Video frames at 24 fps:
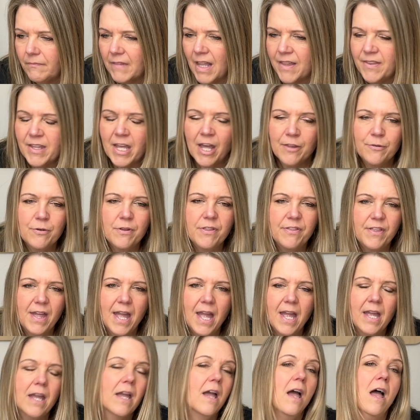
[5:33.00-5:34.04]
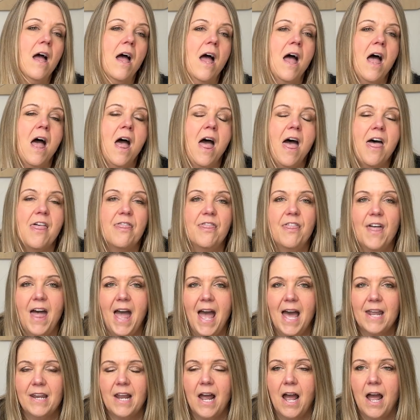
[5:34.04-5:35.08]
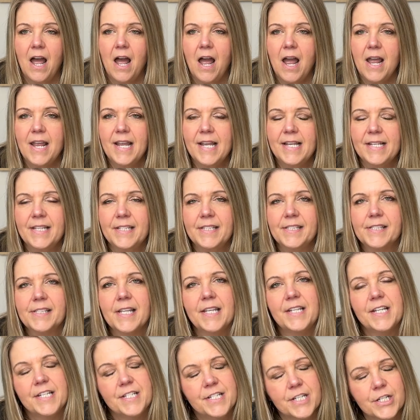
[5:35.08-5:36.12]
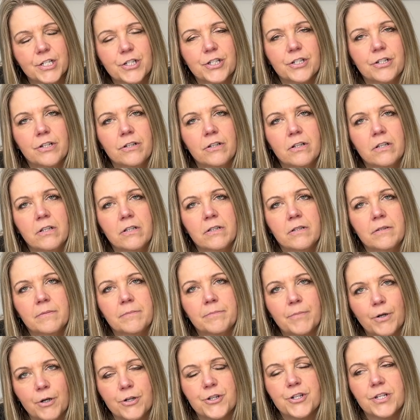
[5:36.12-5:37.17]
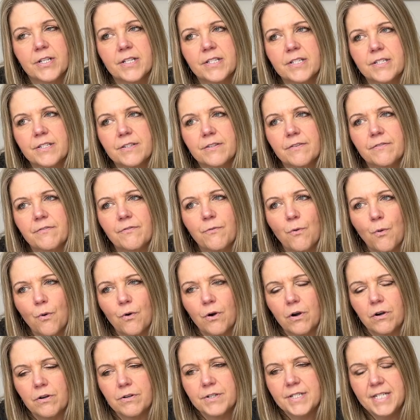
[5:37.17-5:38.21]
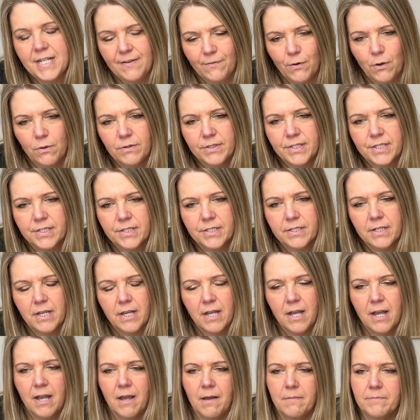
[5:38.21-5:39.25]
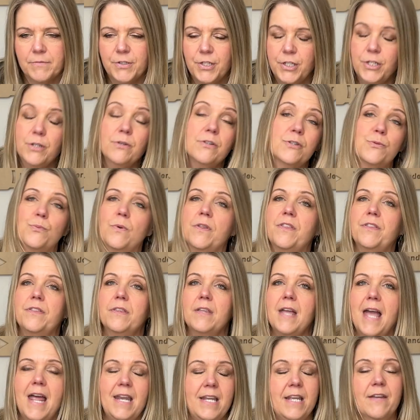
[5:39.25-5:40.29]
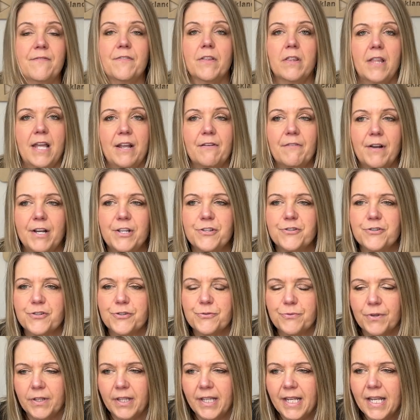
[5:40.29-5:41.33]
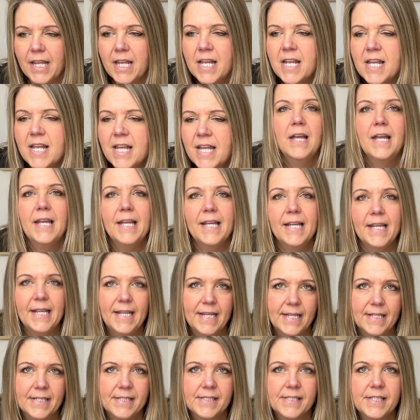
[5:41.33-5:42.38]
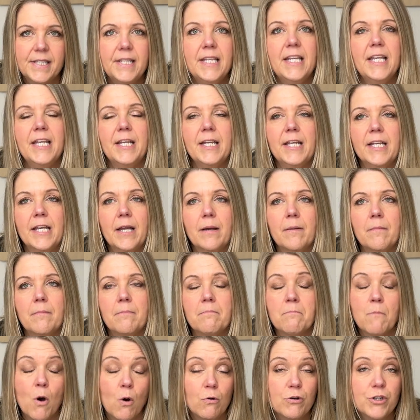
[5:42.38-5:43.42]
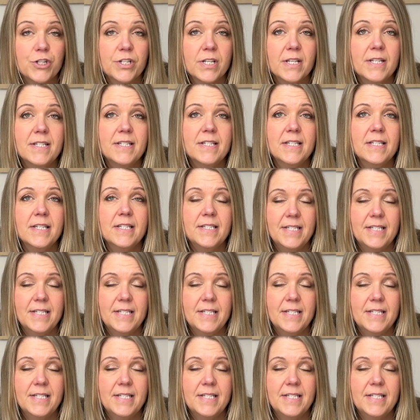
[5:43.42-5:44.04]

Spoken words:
The other thing that is an additional purchase for Devos to use with any of the LightRangers really is the motion